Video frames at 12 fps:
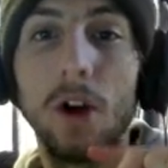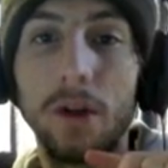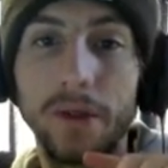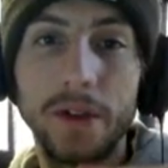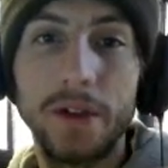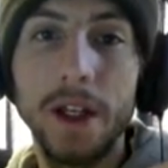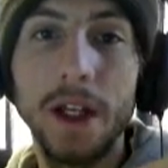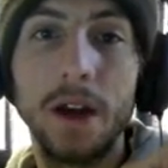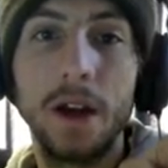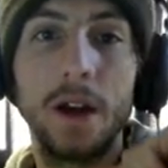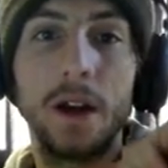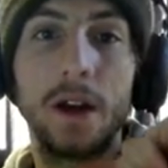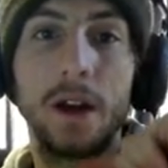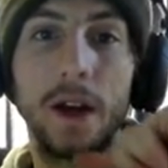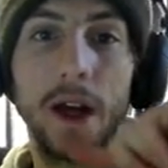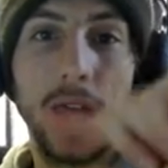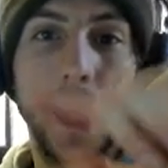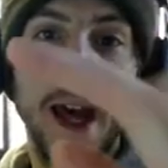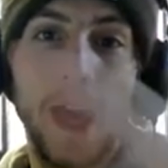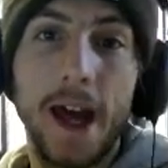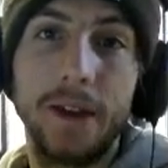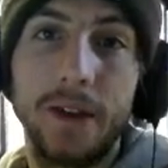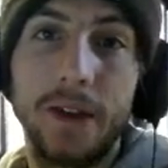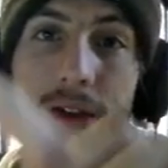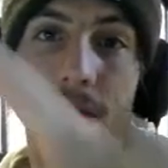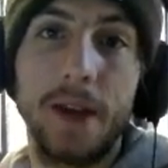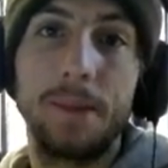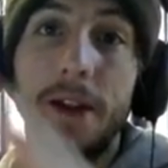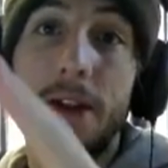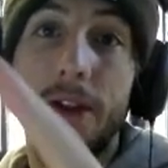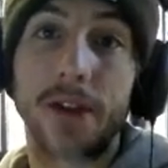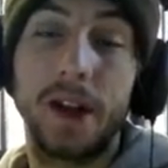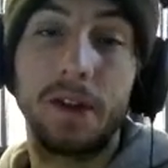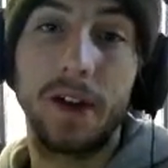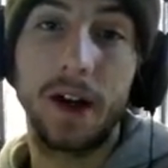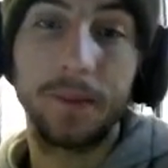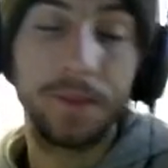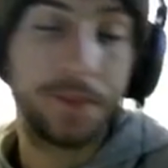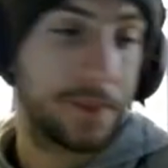obviously, and sampling your stuff out.